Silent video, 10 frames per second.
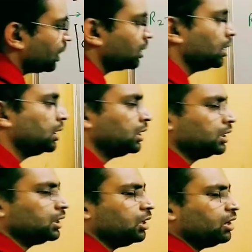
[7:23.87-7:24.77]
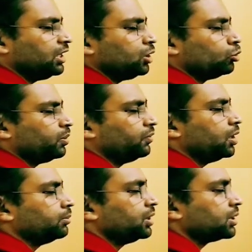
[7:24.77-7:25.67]
1. Now I need to
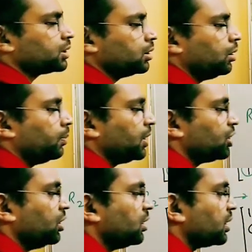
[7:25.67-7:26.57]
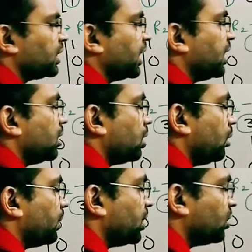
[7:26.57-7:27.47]
perform this operation, the second
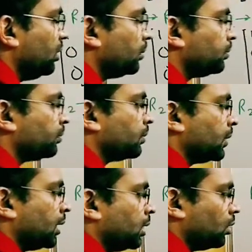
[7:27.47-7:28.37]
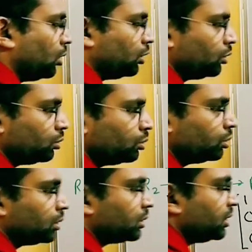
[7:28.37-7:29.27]
operation,
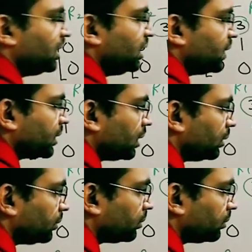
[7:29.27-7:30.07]
onto these